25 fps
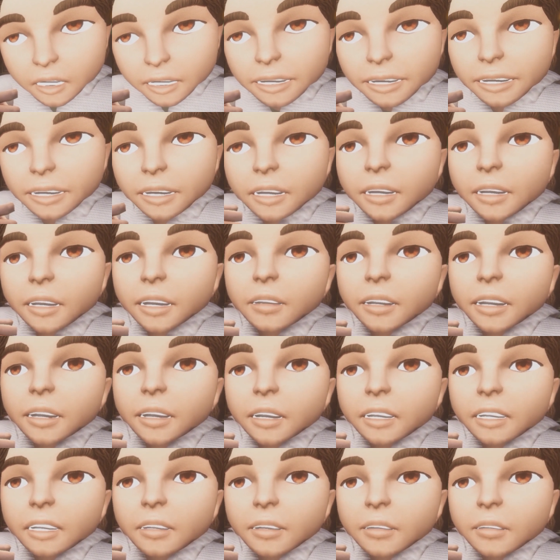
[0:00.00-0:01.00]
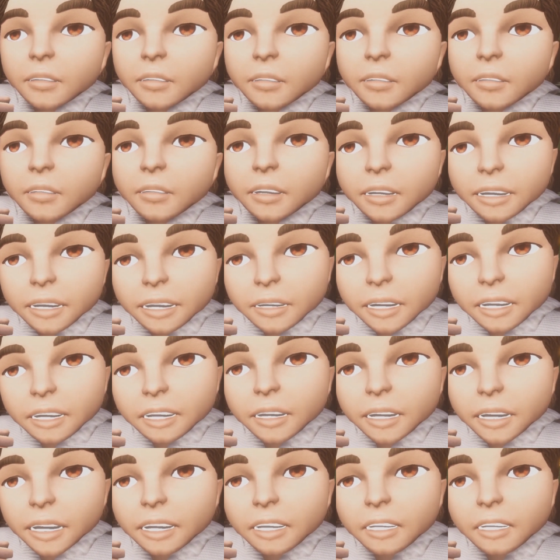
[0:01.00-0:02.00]
stay here and take
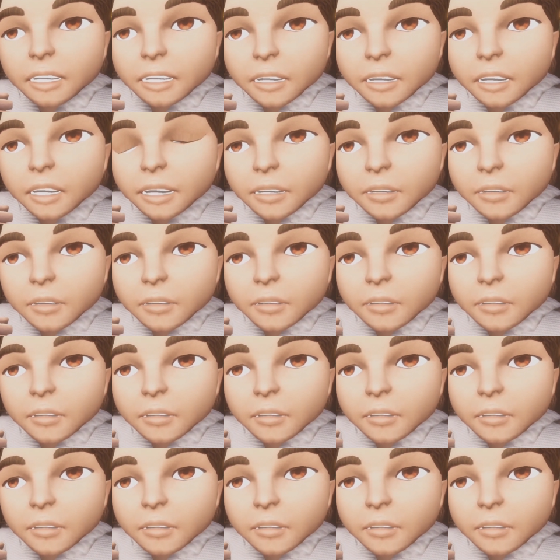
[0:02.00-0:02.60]
care of them.